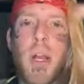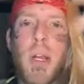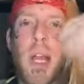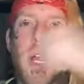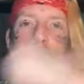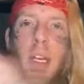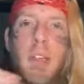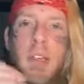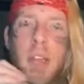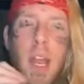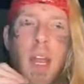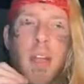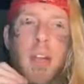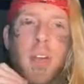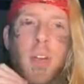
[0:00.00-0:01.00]
Like I
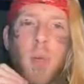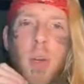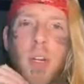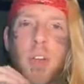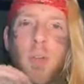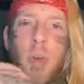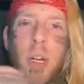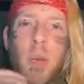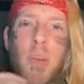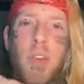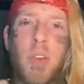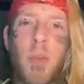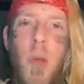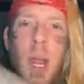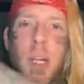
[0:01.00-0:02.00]
said, 2020 was
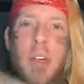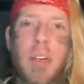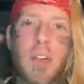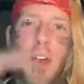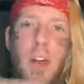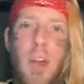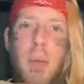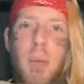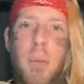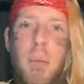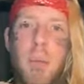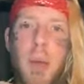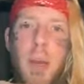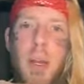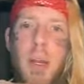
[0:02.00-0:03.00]
a quiet start,
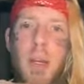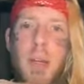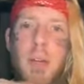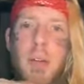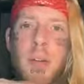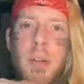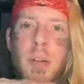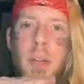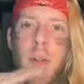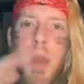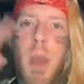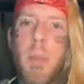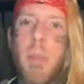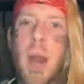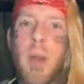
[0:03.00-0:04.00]
but it's
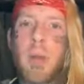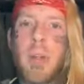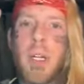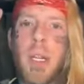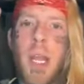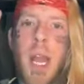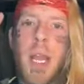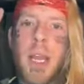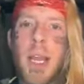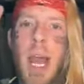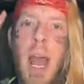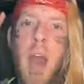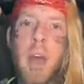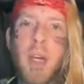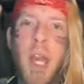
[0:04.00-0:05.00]
about to get
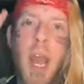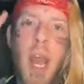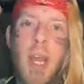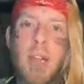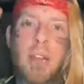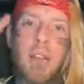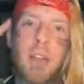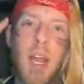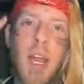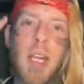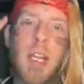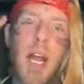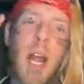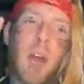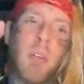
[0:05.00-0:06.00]
loud and stay
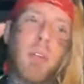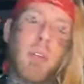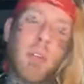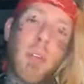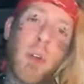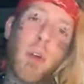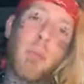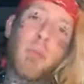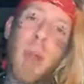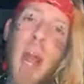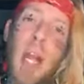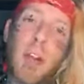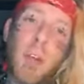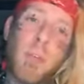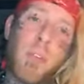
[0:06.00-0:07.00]
loud. So,
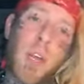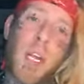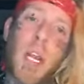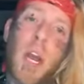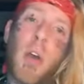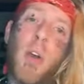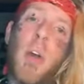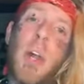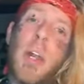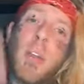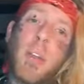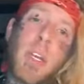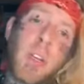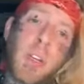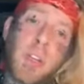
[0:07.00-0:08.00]
brand new video
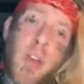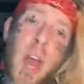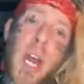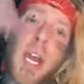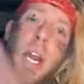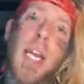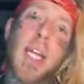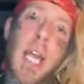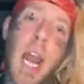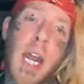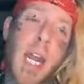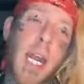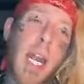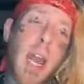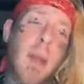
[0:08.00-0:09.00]
this Friday,
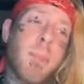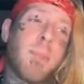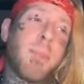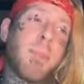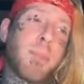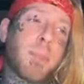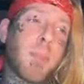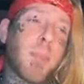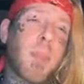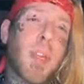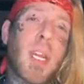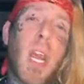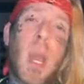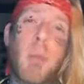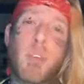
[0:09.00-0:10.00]
9 a.m.
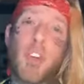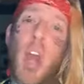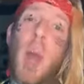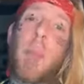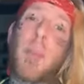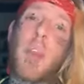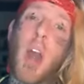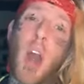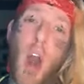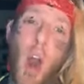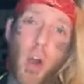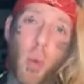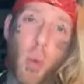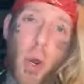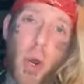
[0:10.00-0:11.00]
I'm dropping the
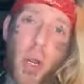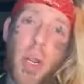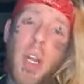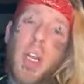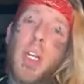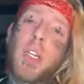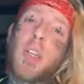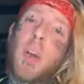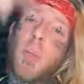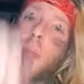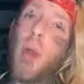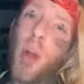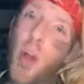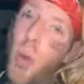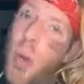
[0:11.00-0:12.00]
artwork
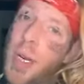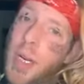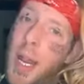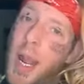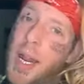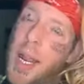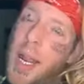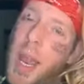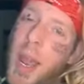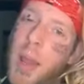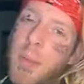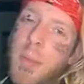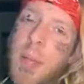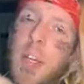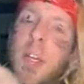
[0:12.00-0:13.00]
tomorrow at 9
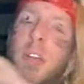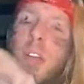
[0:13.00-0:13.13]
a.m.